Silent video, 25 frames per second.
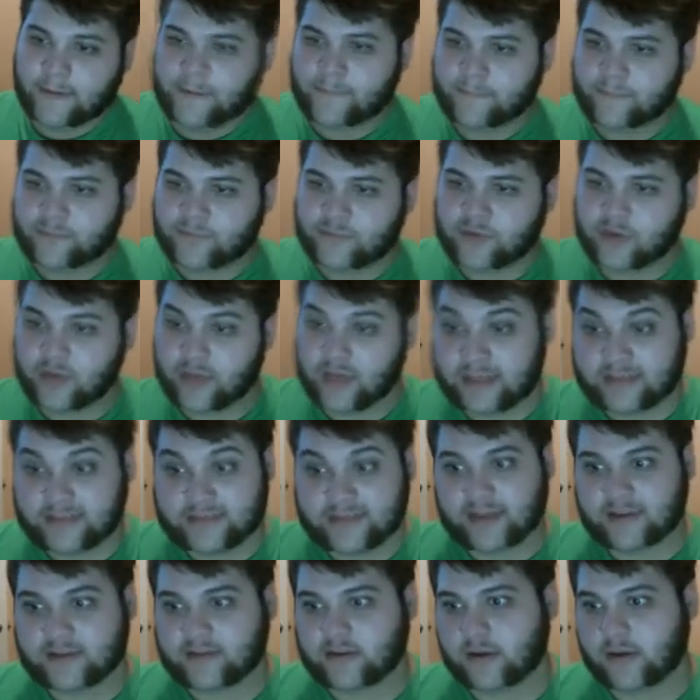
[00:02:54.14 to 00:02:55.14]
So that's
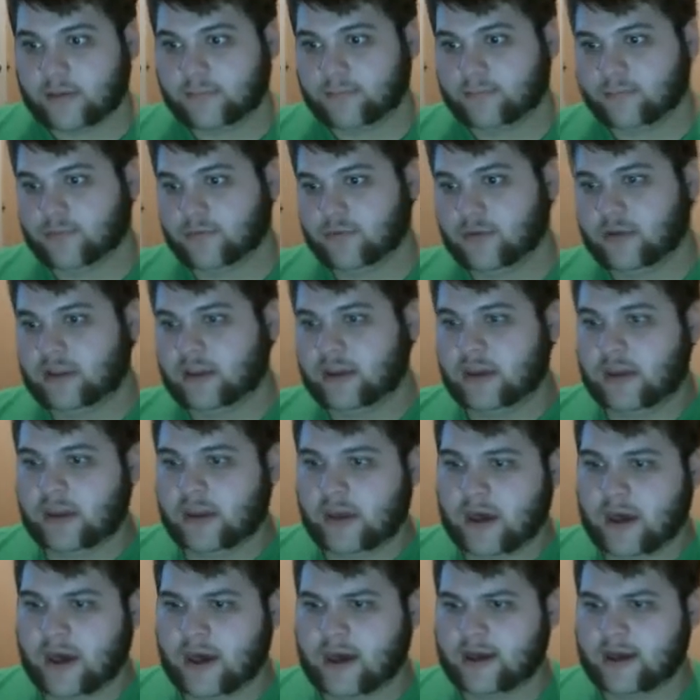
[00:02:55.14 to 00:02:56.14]
actually a pretty,
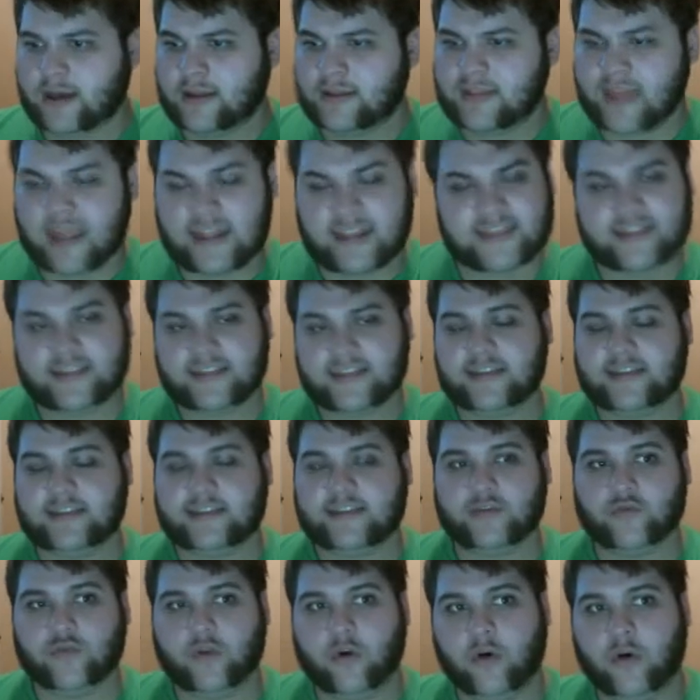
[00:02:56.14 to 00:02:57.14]
that's a
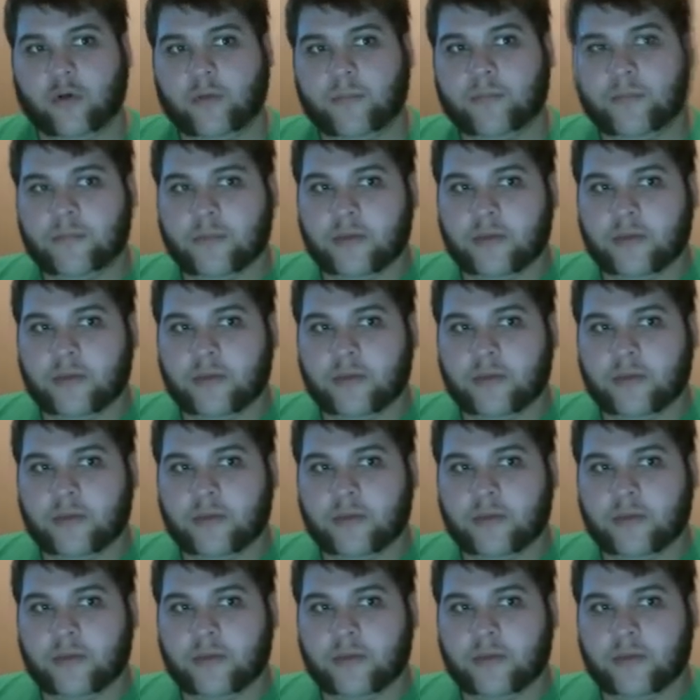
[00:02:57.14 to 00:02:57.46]
decent roll.